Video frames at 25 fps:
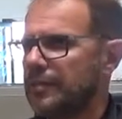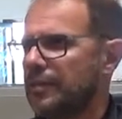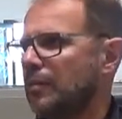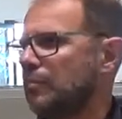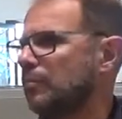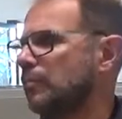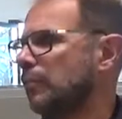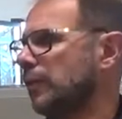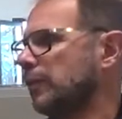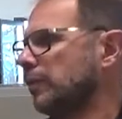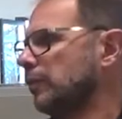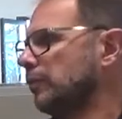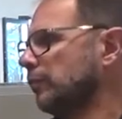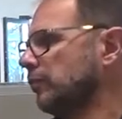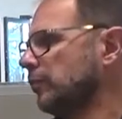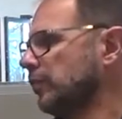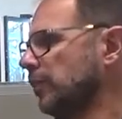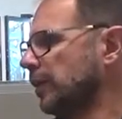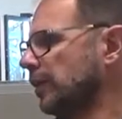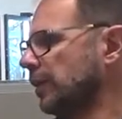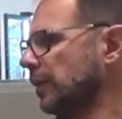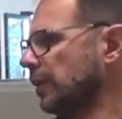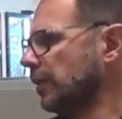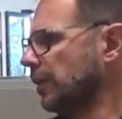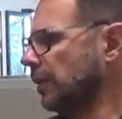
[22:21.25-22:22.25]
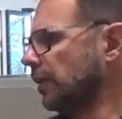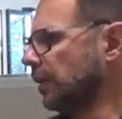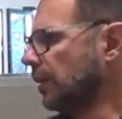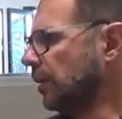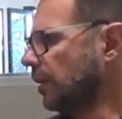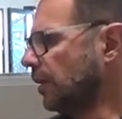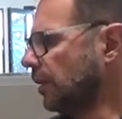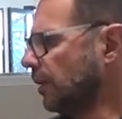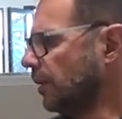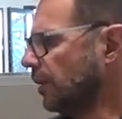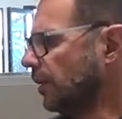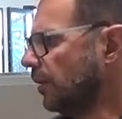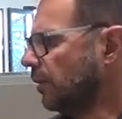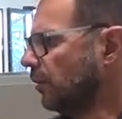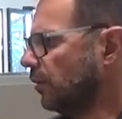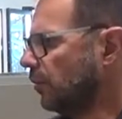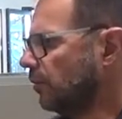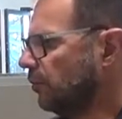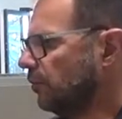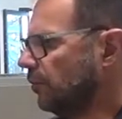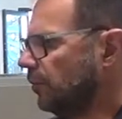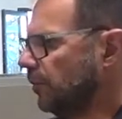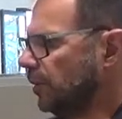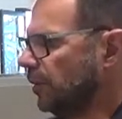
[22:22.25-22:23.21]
somewhat of, uh, of